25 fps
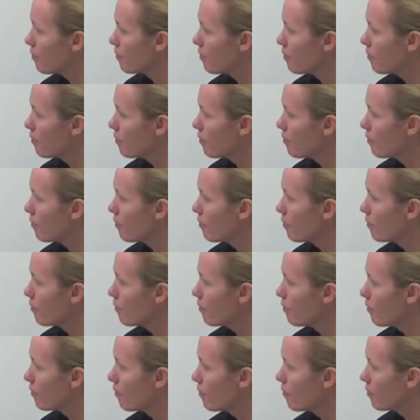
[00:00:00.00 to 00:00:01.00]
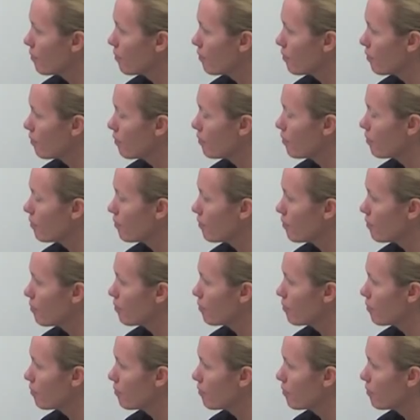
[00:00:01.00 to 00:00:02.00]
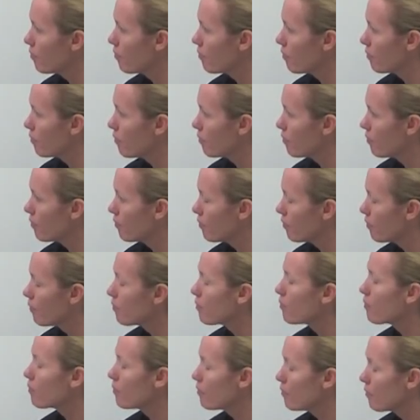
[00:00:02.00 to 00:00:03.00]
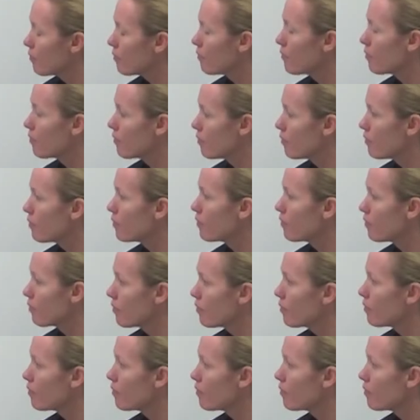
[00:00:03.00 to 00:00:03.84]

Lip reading: No words are spoken by the person on screen.